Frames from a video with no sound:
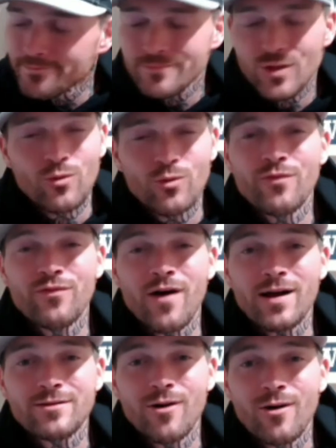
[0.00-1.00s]
Who the
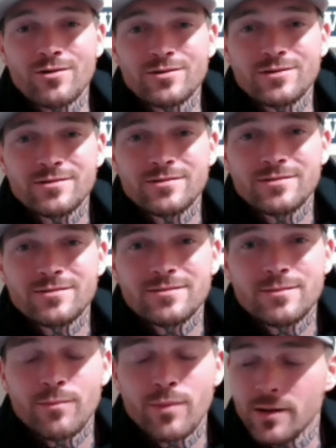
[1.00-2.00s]
fuck knows?
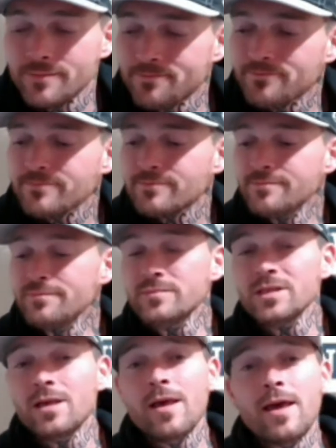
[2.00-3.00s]
But
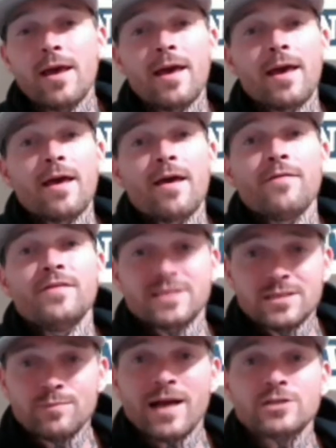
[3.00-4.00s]
this
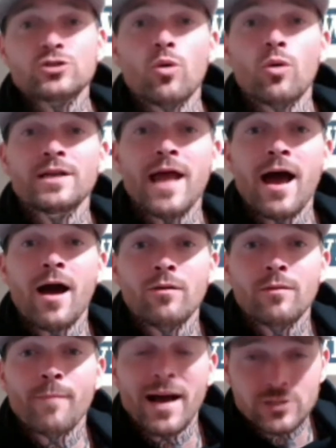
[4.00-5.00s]
is my story
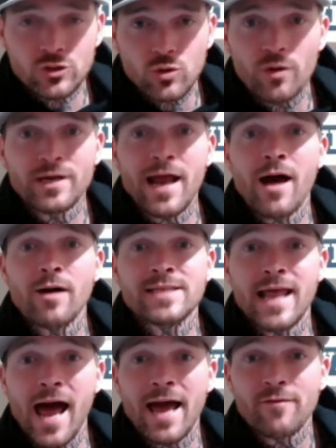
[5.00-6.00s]
now. My story now is
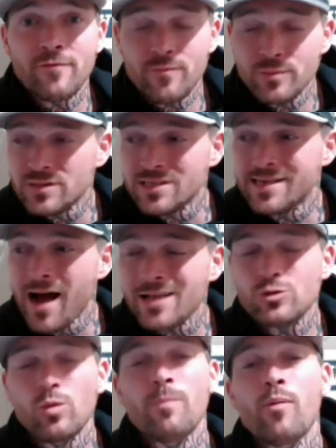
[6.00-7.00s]
that I've got
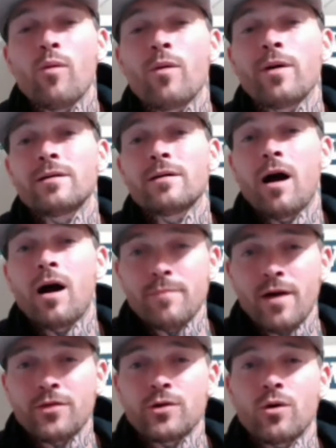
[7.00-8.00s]
to a point on
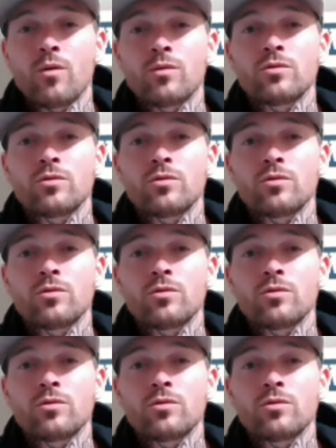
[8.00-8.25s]
methadone